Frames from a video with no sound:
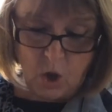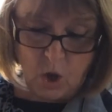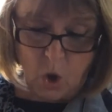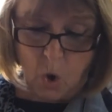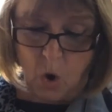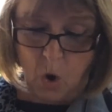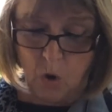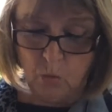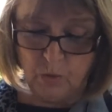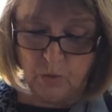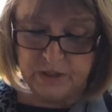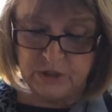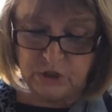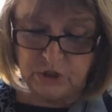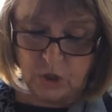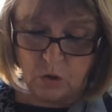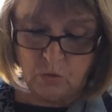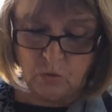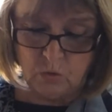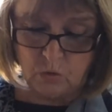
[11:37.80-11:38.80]
or we
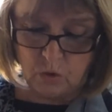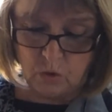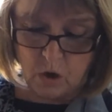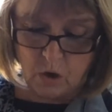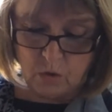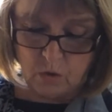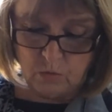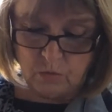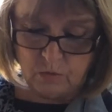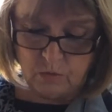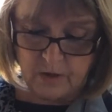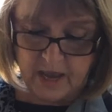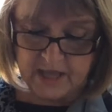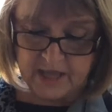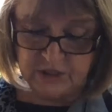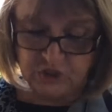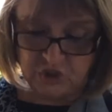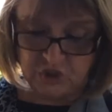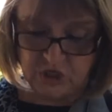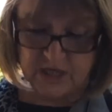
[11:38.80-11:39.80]
don't grow.
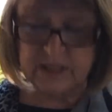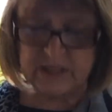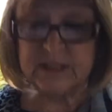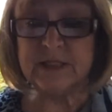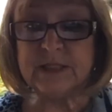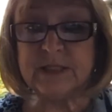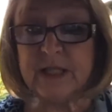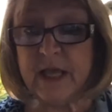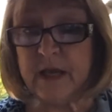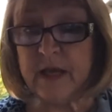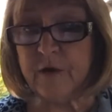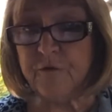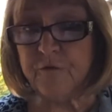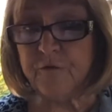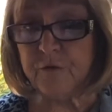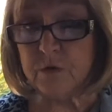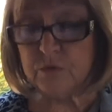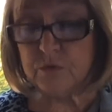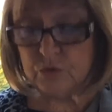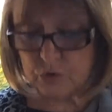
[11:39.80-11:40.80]
And just like a
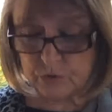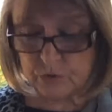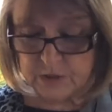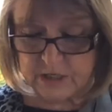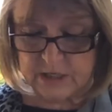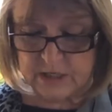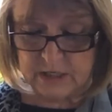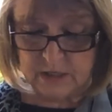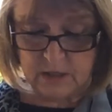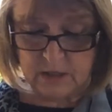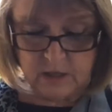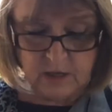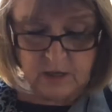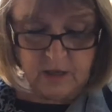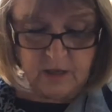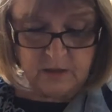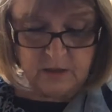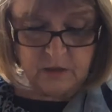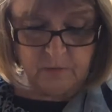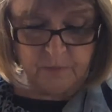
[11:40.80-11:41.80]
fruit tree,
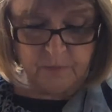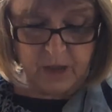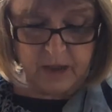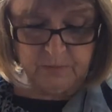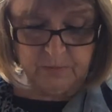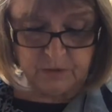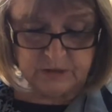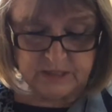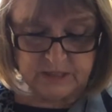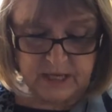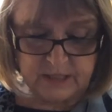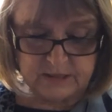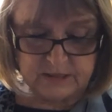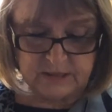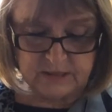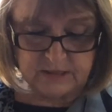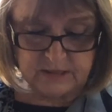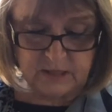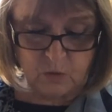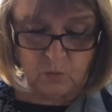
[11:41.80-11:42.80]
the Bible tells
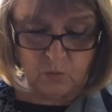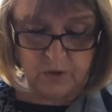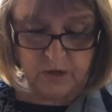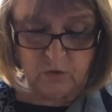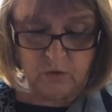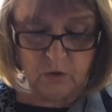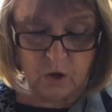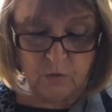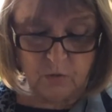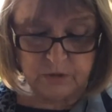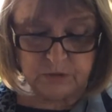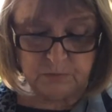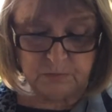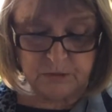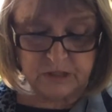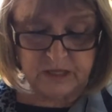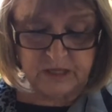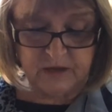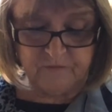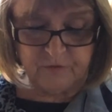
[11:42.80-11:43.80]
us that we grow as
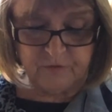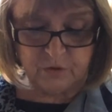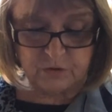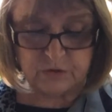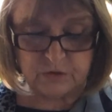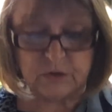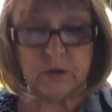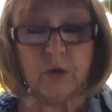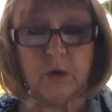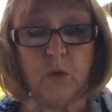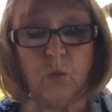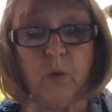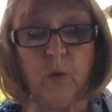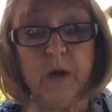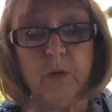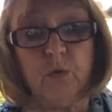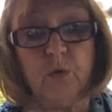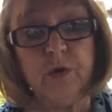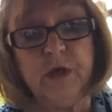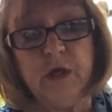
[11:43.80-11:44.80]
believers. We
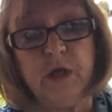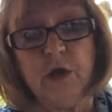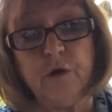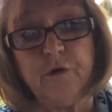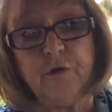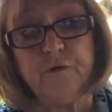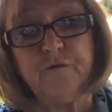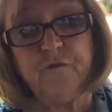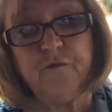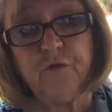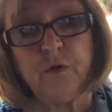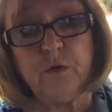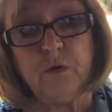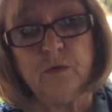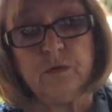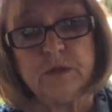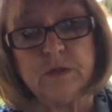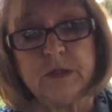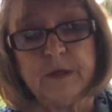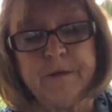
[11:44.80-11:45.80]
will yield
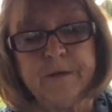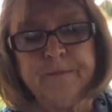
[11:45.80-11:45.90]
fruit.